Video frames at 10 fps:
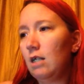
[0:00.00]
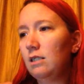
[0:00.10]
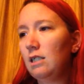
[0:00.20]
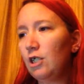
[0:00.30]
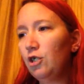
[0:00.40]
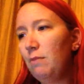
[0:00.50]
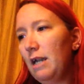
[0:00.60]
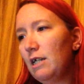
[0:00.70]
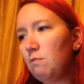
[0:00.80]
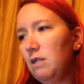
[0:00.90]
Sasha
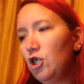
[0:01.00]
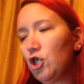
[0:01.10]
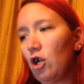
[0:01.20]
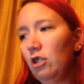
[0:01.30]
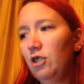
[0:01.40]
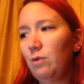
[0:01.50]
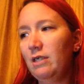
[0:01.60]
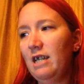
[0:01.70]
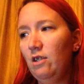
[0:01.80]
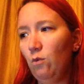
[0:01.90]
Banks beat Charlotte to
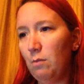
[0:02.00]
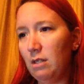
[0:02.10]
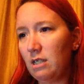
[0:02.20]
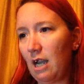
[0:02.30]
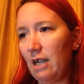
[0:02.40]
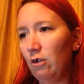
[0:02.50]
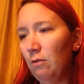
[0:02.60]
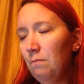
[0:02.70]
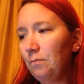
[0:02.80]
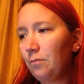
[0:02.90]
retain the women's
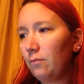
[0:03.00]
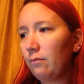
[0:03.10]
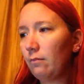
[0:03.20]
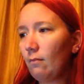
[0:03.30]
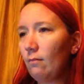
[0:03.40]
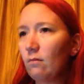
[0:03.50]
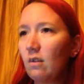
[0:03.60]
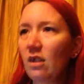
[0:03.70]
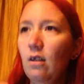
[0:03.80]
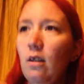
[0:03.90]
title.
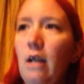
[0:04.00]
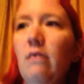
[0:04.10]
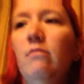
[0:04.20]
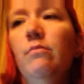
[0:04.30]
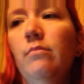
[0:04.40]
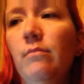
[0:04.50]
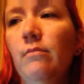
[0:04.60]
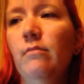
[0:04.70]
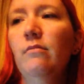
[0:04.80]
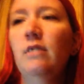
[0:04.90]
Yeah.
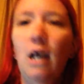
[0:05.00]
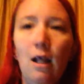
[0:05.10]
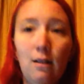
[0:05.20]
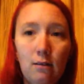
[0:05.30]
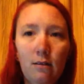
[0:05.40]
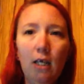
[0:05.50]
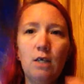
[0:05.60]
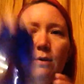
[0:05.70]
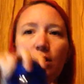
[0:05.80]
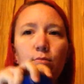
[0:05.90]

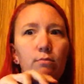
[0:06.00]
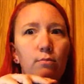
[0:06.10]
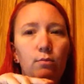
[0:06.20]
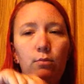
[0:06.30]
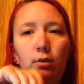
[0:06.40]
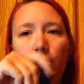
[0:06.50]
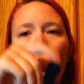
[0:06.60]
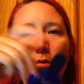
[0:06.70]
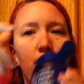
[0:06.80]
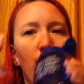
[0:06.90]
Liquids. One
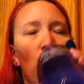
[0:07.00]
moment.